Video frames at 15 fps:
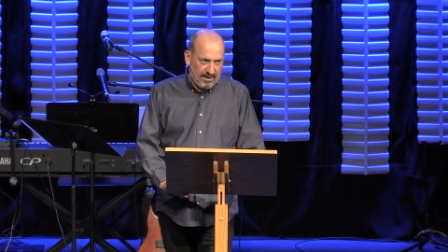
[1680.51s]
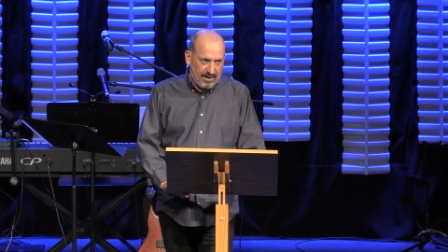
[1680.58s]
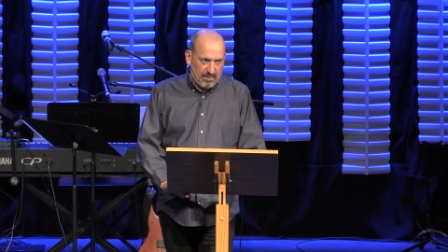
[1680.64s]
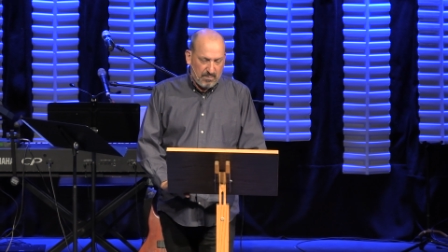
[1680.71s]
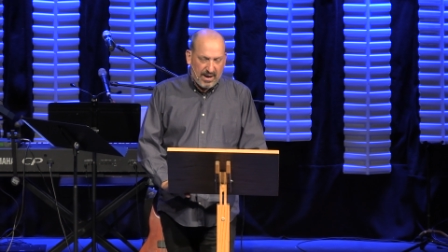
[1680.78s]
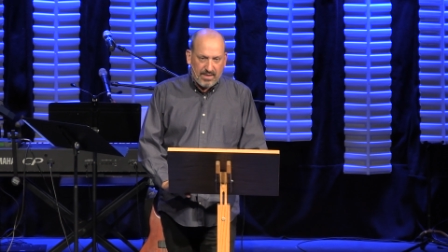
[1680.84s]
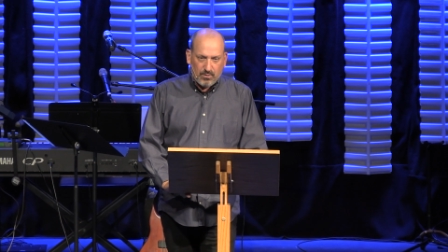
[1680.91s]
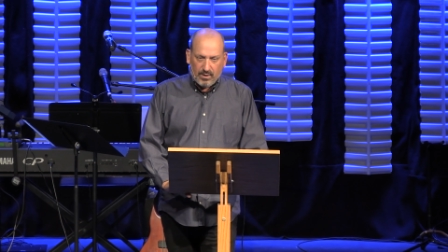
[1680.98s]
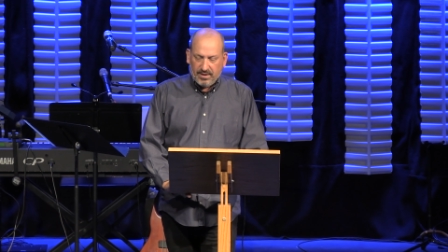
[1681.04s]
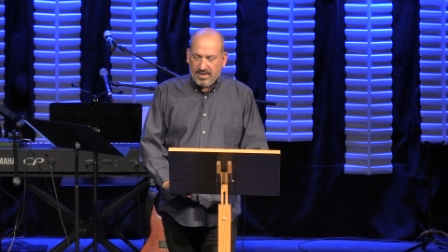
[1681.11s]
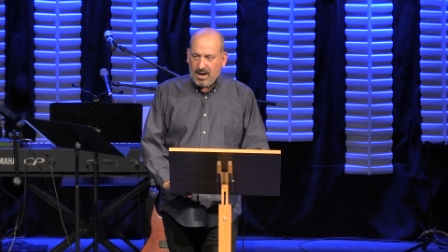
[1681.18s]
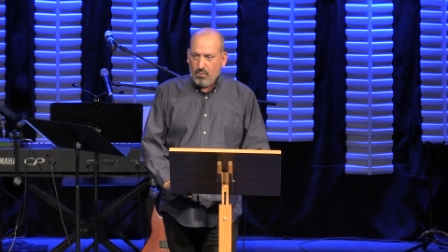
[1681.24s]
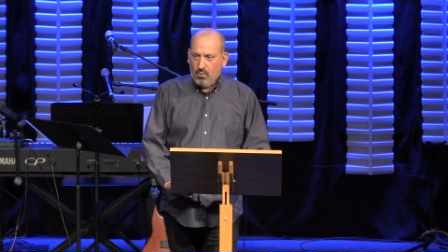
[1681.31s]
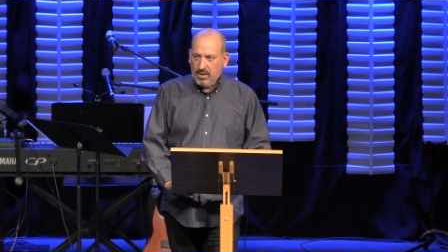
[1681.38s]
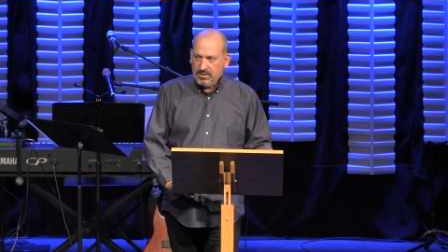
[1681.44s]
And by the way,
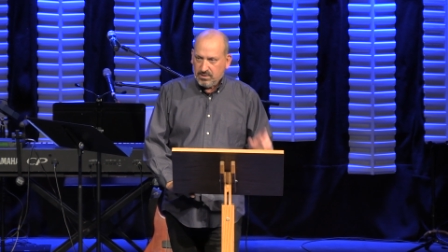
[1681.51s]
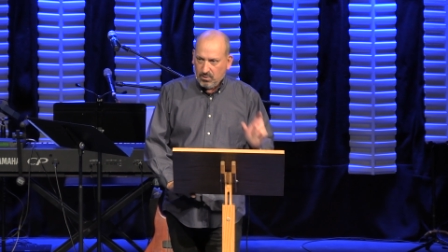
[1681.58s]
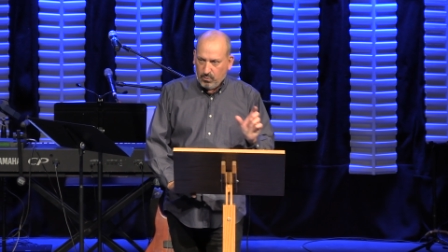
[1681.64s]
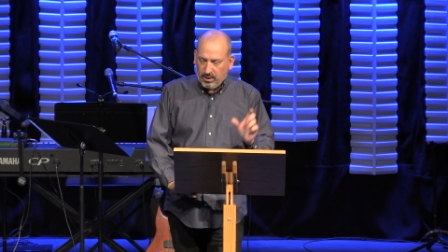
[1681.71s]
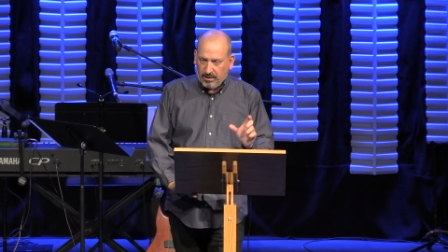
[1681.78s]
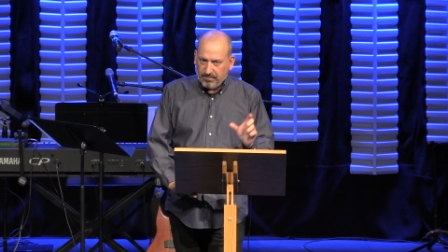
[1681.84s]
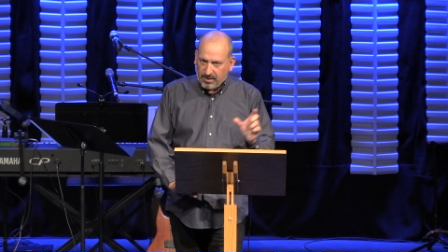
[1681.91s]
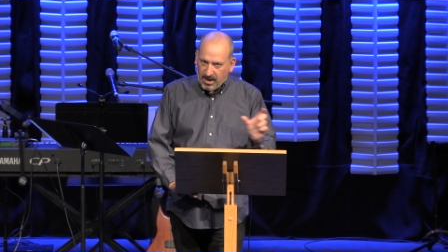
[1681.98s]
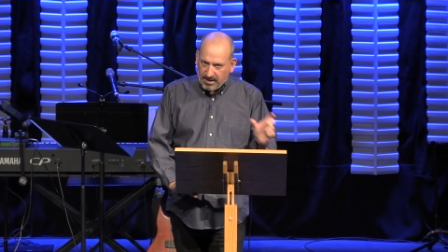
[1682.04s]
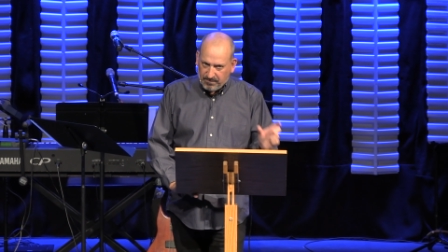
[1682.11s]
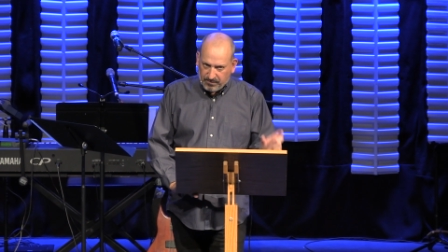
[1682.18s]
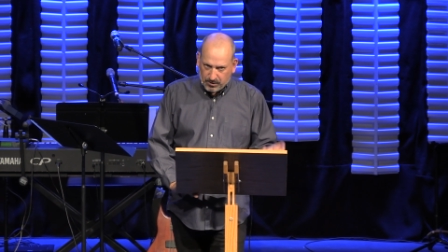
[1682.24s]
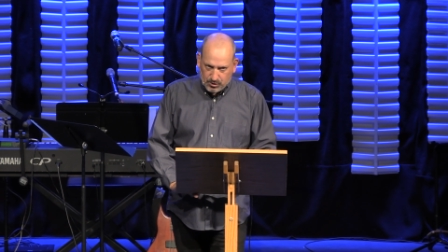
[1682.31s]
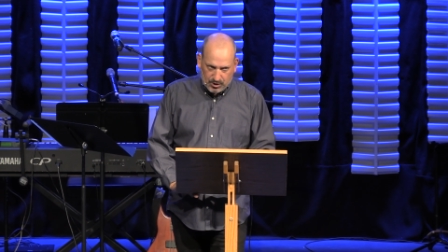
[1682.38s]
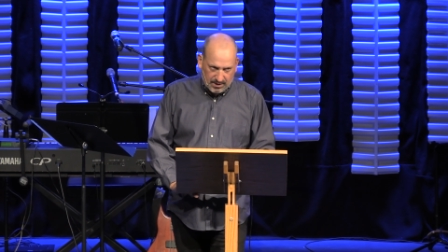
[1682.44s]
that was the will of God
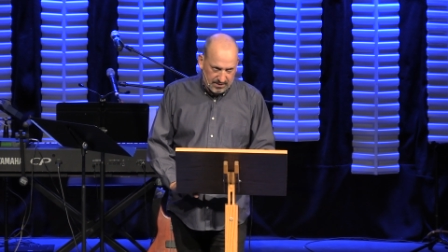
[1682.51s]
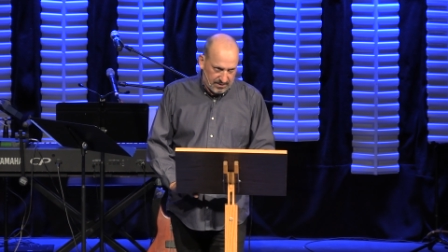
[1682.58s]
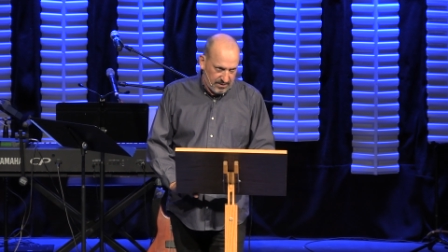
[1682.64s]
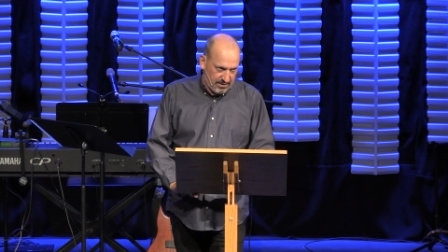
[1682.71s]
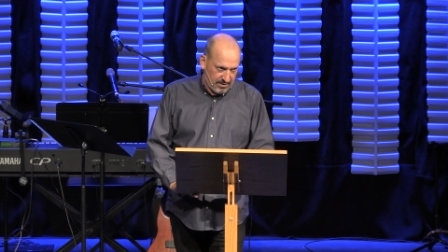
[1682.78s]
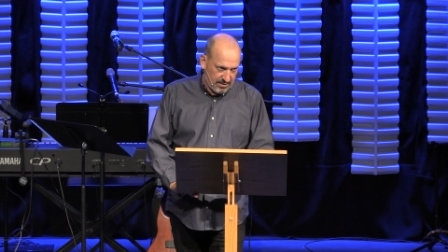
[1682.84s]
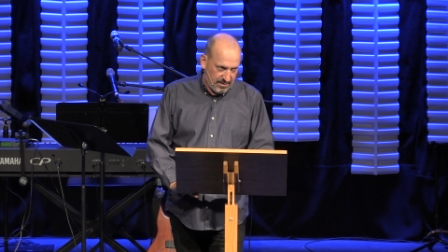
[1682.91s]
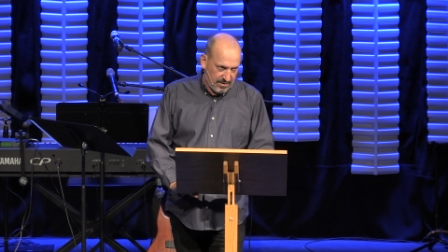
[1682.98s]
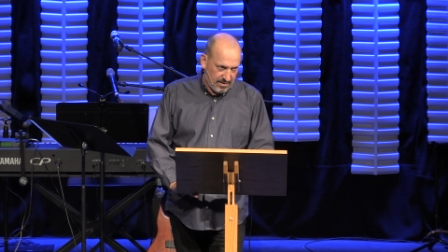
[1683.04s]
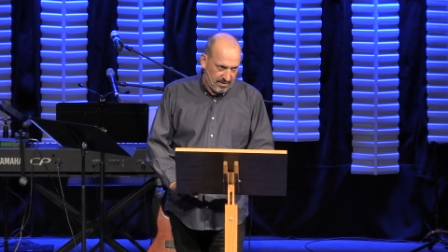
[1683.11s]
for Jesus.